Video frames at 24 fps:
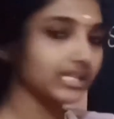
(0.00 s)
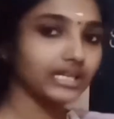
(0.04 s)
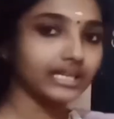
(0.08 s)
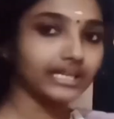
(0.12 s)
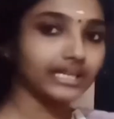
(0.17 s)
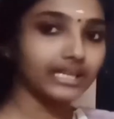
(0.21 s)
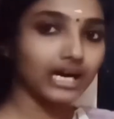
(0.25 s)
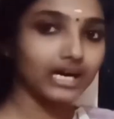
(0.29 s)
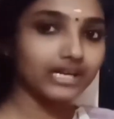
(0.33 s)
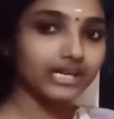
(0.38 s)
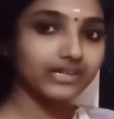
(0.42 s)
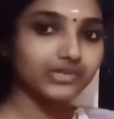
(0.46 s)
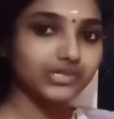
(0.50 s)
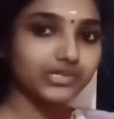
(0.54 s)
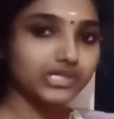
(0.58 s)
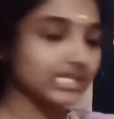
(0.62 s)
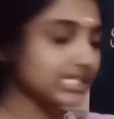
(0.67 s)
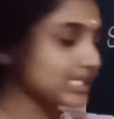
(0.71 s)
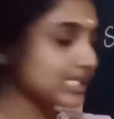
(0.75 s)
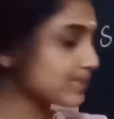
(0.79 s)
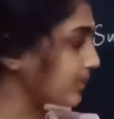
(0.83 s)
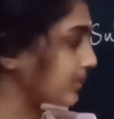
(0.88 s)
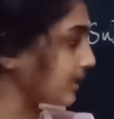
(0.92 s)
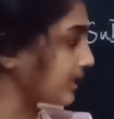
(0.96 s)
In
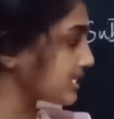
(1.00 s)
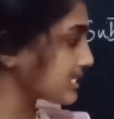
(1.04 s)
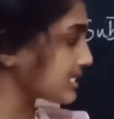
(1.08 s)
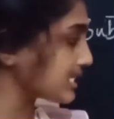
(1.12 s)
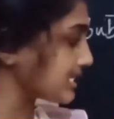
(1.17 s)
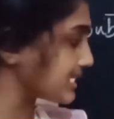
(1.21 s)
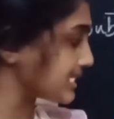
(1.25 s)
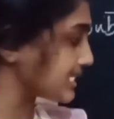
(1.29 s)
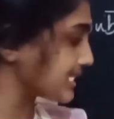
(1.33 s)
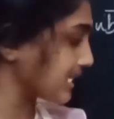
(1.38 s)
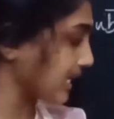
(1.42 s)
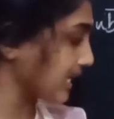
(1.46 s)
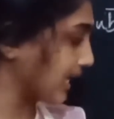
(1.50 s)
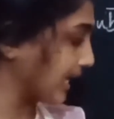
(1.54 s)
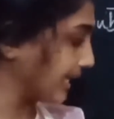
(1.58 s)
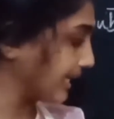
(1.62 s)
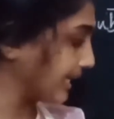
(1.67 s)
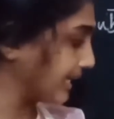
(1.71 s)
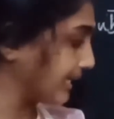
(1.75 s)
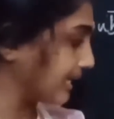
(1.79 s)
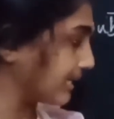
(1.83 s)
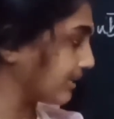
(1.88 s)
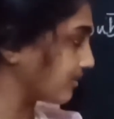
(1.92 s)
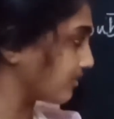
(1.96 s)
hundreds place it's
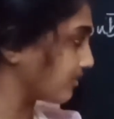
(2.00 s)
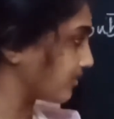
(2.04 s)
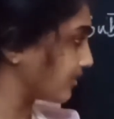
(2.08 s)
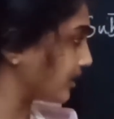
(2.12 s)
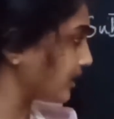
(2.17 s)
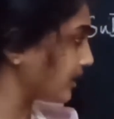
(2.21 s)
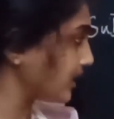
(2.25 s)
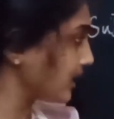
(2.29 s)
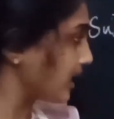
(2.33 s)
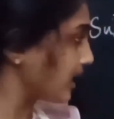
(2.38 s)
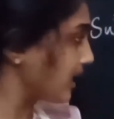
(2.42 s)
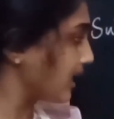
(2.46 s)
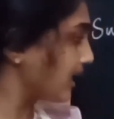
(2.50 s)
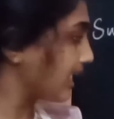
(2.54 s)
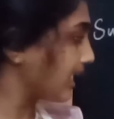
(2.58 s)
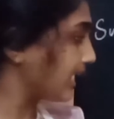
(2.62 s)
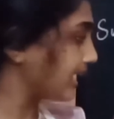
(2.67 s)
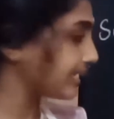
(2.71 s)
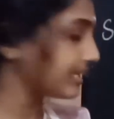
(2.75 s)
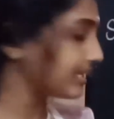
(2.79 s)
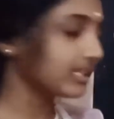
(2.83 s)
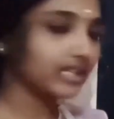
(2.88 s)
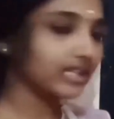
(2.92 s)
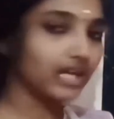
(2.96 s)
9 and 3,
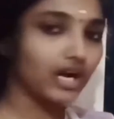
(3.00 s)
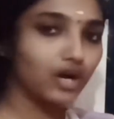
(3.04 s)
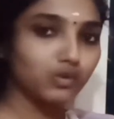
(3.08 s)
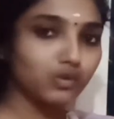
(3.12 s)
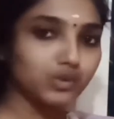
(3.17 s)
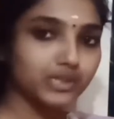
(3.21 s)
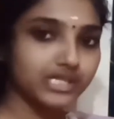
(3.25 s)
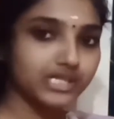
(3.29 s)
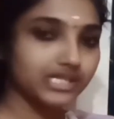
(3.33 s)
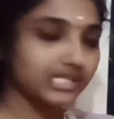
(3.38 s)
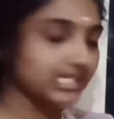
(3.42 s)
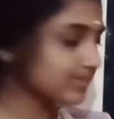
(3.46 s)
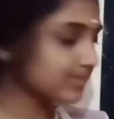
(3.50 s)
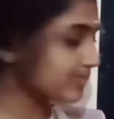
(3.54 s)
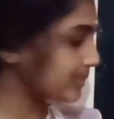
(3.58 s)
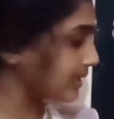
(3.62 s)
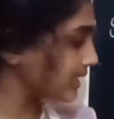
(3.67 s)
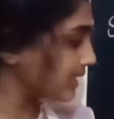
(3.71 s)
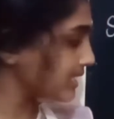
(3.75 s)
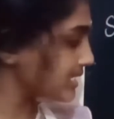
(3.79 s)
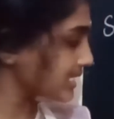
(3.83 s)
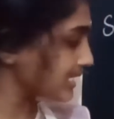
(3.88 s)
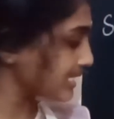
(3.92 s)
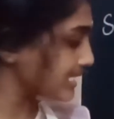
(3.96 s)
and in thousands
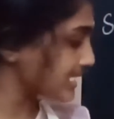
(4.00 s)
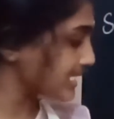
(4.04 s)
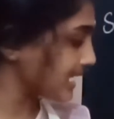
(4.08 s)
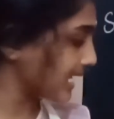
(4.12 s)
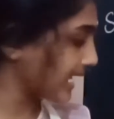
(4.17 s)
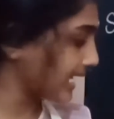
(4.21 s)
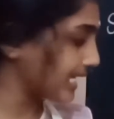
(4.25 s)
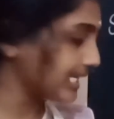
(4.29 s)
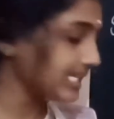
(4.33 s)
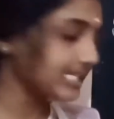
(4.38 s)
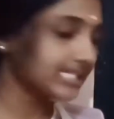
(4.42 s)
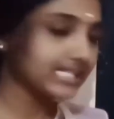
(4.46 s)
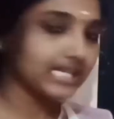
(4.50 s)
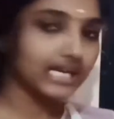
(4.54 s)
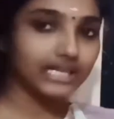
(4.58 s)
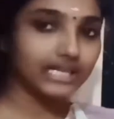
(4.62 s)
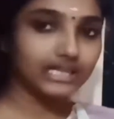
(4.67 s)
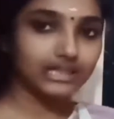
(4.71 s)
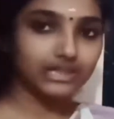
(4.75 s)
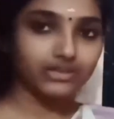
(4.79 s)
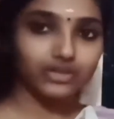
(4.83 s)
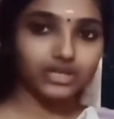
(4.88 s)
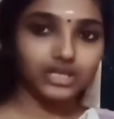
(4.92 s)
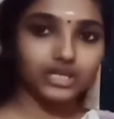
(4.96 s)
place it's 8
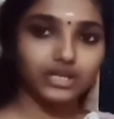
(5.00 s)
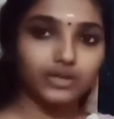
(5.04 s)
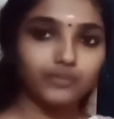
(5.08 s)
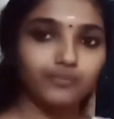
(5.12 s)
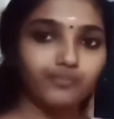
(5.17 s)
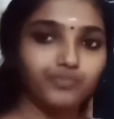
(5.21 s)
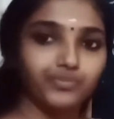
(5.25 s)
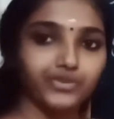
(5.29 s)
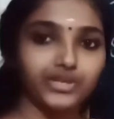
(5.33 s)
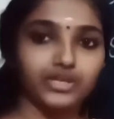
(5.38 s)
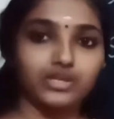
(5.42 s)
and 3.